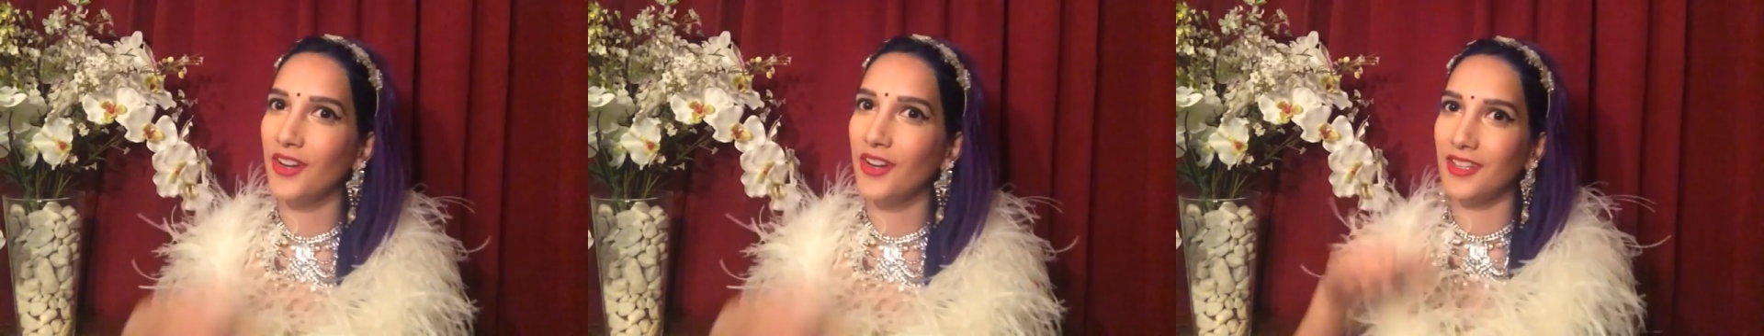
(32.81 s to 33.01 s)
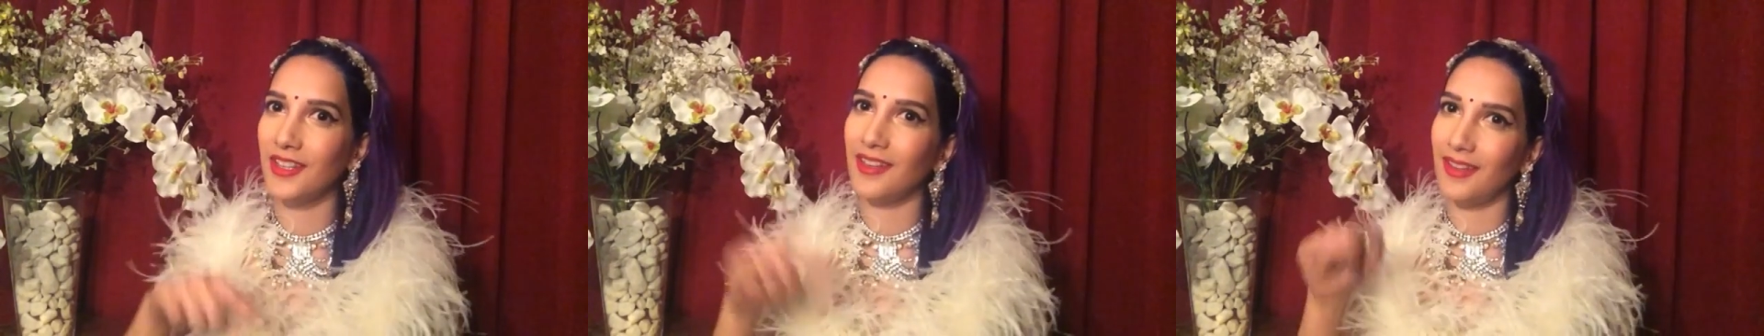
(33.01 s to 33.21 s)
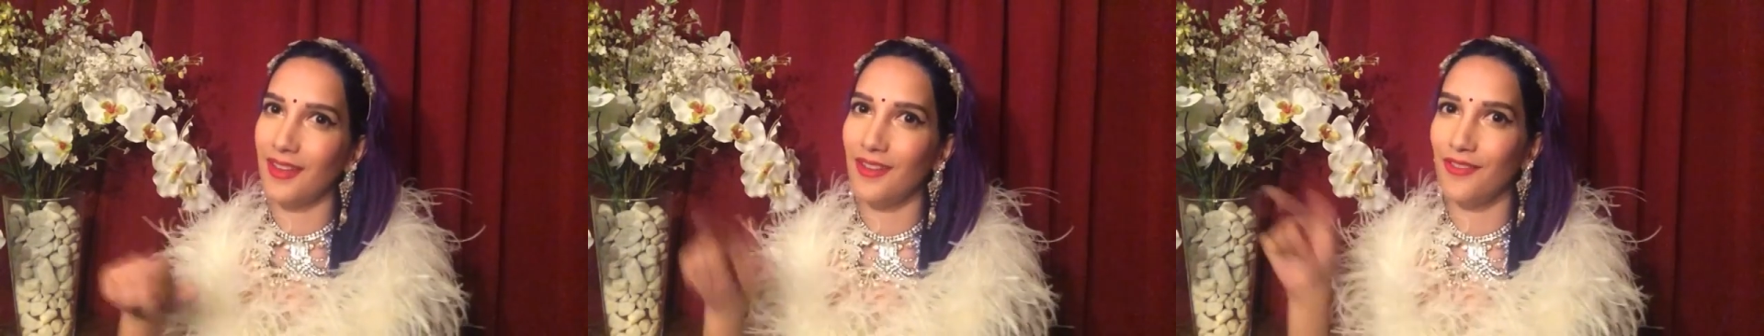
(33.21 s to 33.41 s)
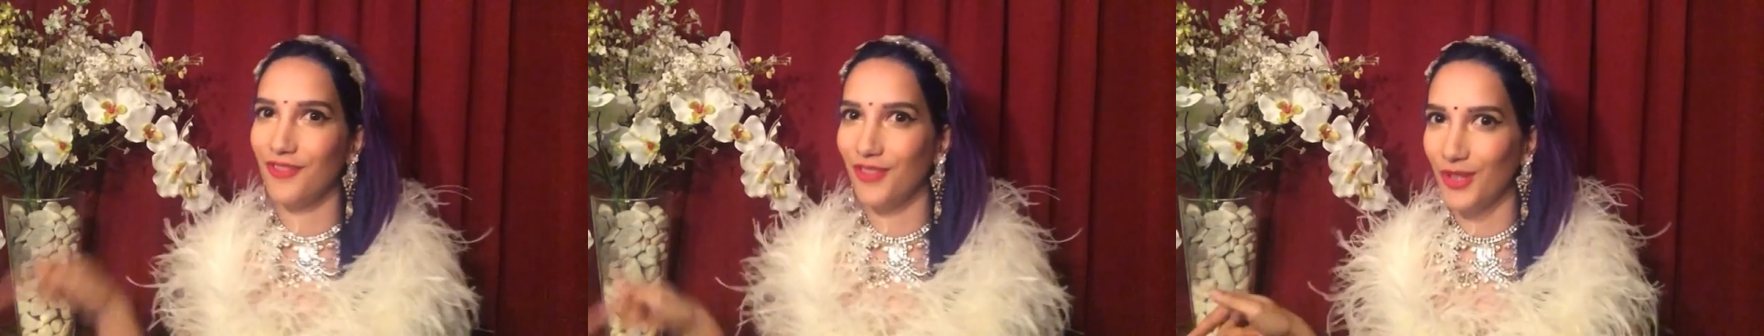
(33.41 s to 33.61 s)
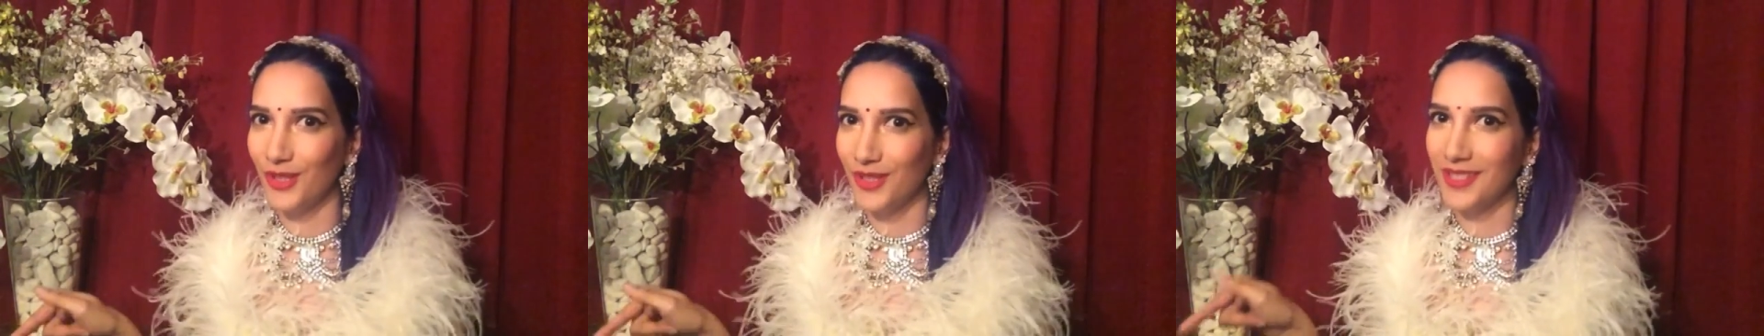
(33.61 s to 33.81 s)
heard it here
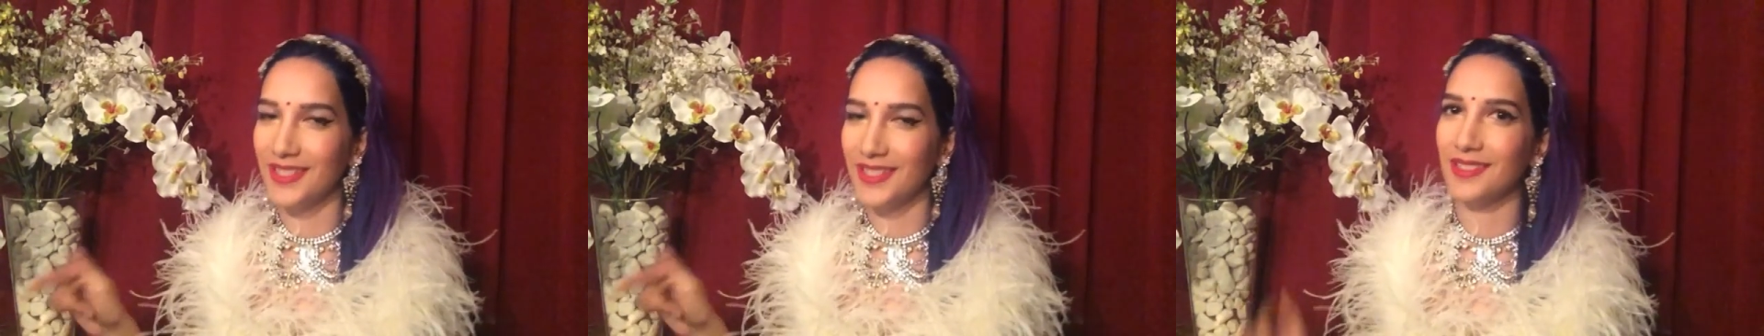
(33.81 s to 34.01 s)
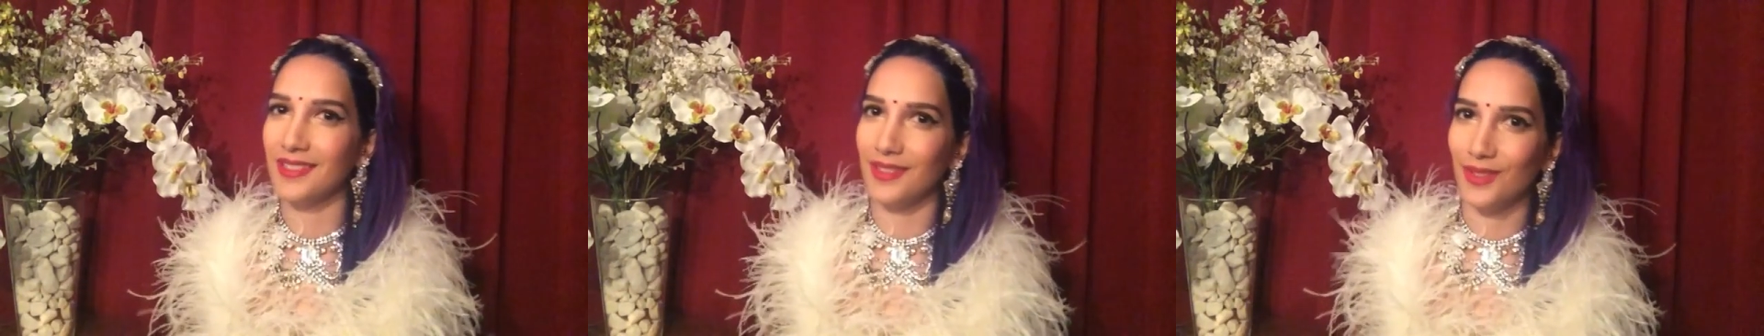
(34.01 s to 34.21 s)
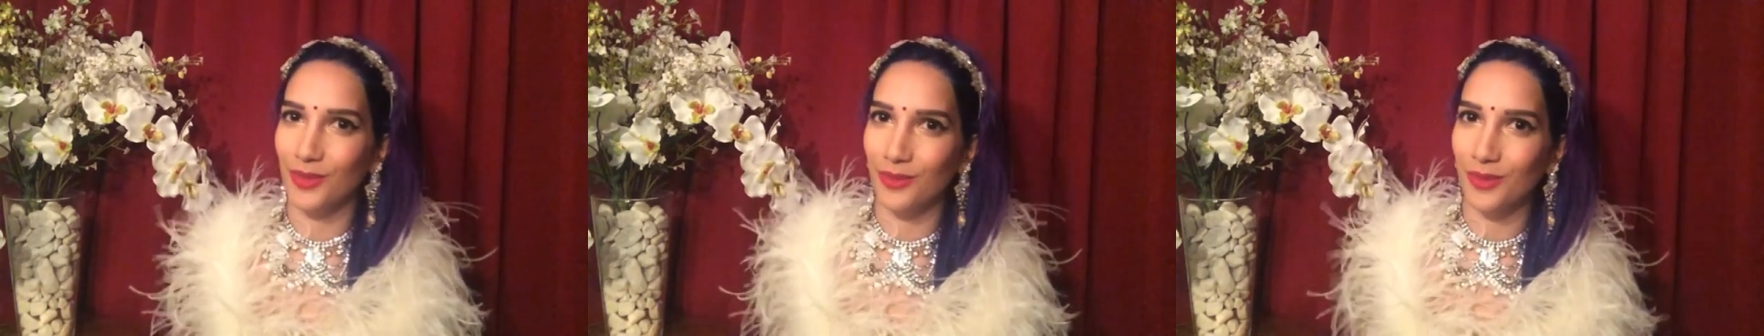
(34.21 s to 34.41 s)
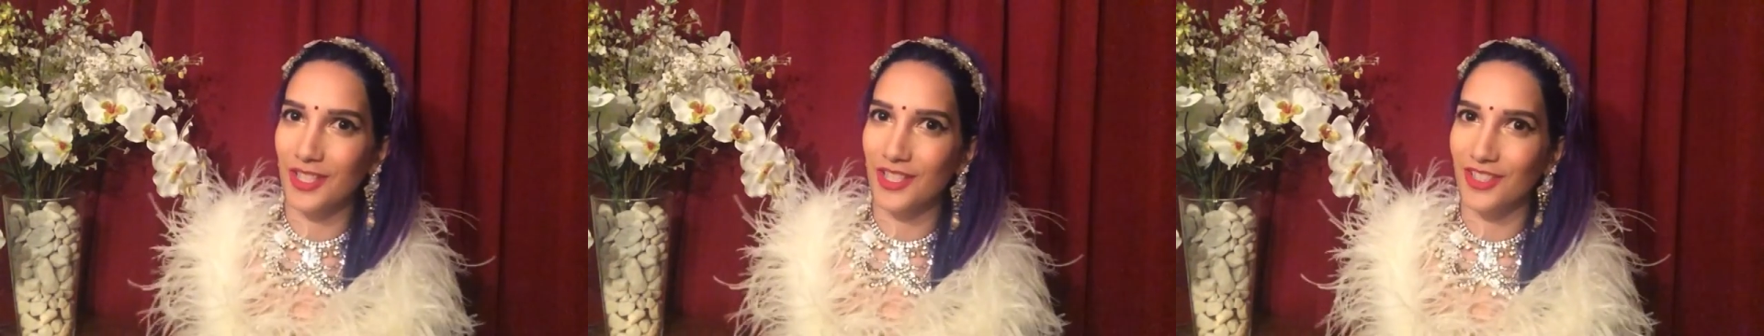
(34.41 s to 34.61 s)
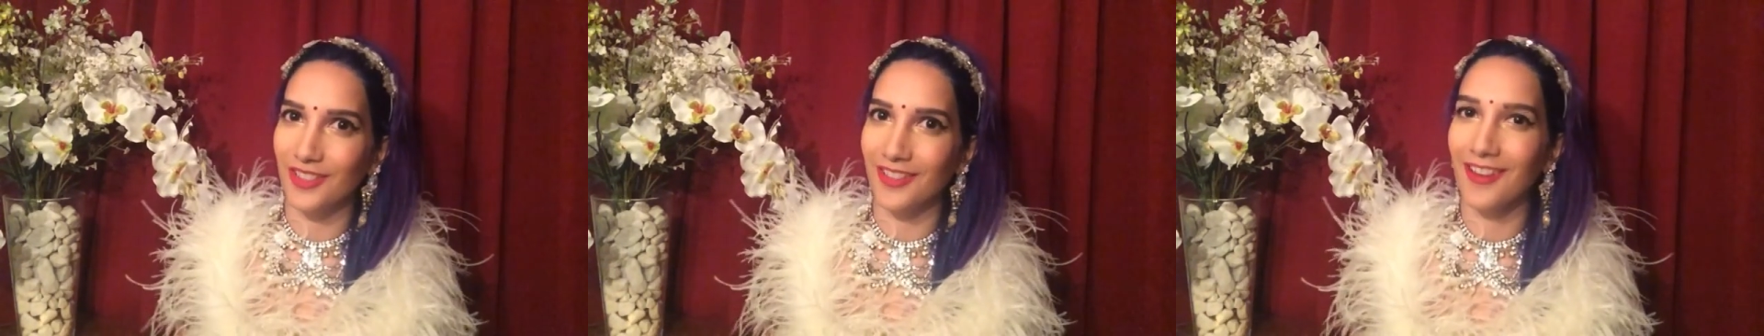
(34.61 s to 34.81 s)
first
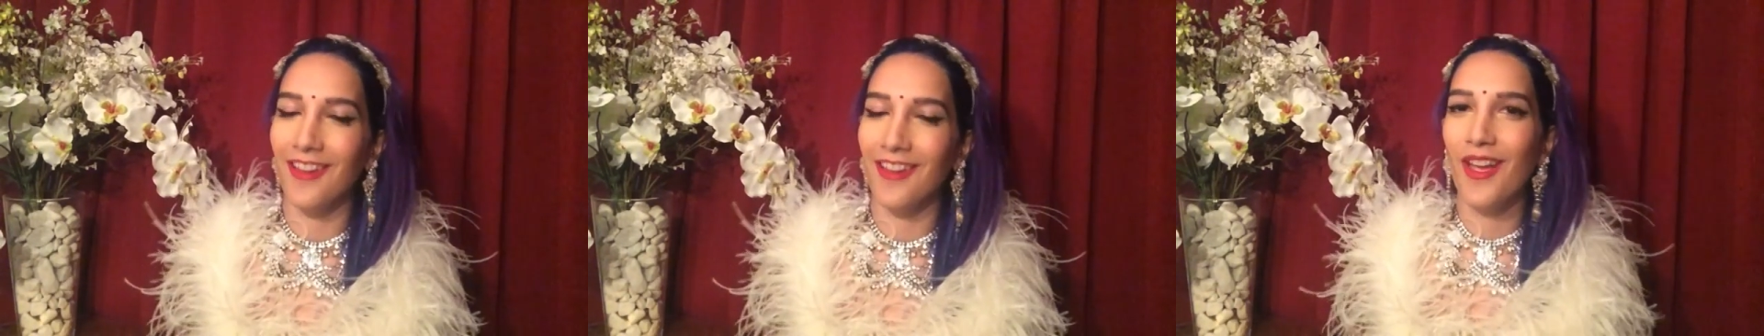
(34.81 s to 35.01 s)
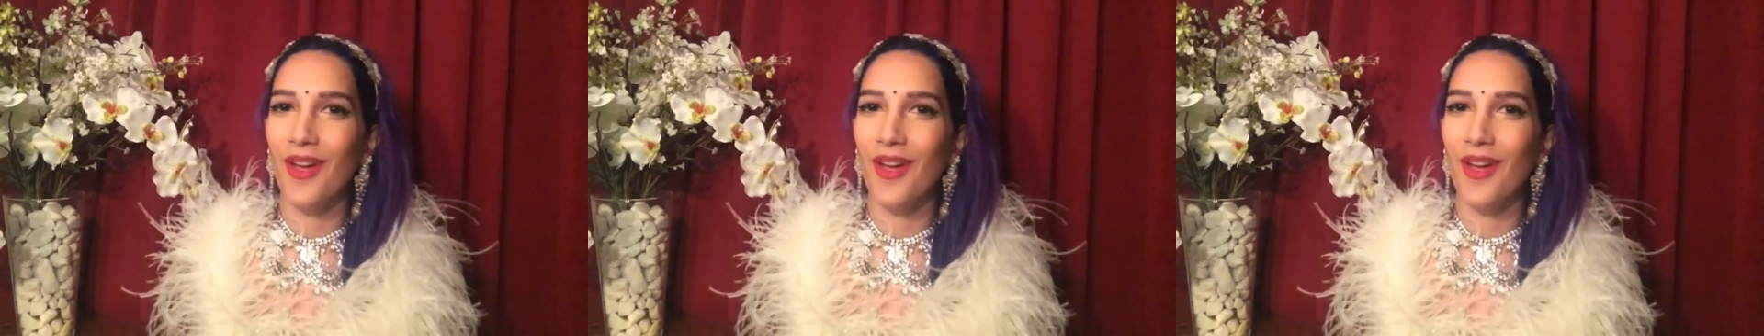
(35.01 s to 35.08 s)
situation,